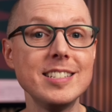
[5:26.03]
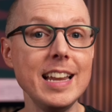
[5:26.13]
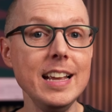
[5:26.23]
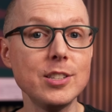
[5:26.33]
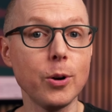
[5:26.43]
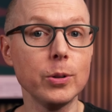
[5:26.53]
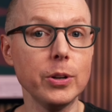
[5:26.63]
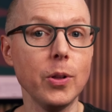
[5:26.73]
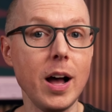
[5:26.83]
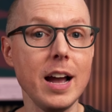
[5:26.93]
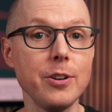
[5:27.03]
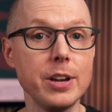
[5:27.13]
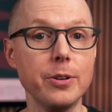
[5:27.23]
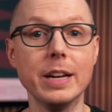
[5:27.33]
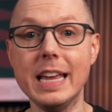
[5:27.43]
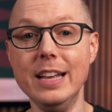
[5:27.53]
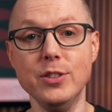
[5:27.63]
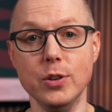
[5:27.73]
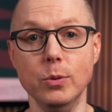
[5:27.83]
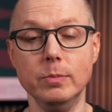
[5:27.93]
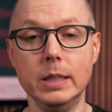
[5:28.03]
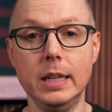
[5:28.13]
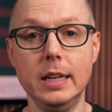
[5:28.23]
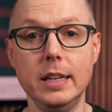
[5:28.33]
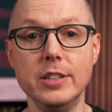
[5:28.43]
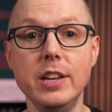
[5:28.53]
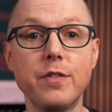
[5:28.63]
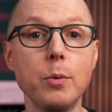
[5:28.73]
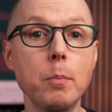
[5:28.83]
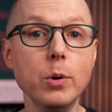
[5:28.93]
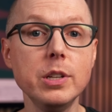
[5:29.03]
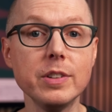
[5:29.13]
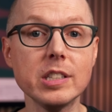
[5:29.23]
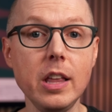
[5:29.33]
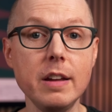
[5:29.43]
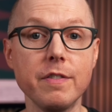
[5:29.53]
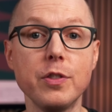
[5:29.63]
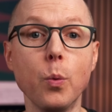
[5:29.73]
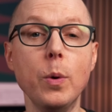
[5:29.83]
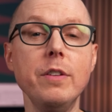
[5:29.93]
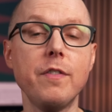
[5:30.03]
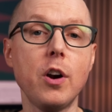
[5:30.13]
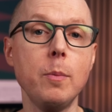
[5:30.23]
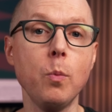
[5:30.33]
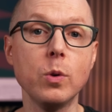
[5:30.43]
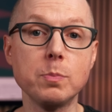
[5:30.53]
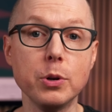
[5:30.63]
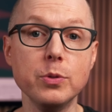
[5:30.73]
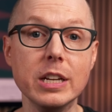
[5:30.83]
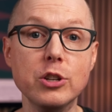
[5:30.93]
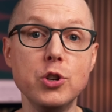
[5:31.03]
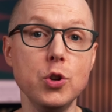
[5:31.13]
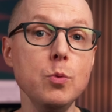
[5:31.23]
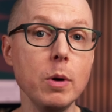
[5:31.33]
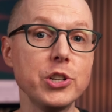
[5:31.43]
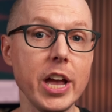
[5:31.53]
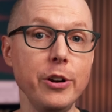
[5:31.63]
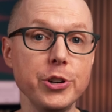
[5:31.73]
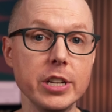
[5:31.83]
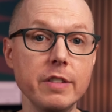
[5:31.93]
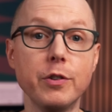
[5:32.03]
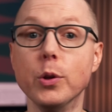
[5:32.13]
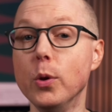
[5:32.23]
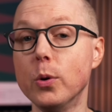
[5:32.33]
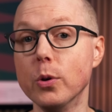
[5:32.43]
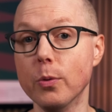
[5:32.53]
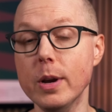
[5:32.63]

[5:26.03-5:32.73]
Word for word: the stakes are a little higher here in Gansu. You see, for most of its life, the wind farm was producing too much energy for the local